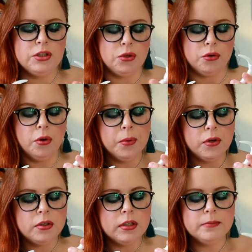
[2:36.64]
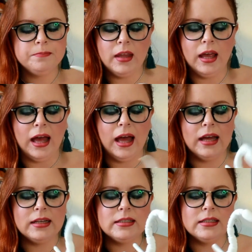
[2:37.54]
durable,
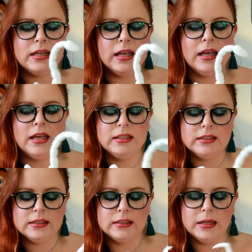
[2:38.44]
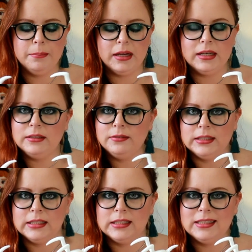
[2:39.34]
and it's
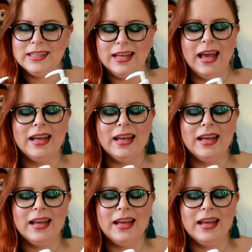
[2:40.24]
magnificent.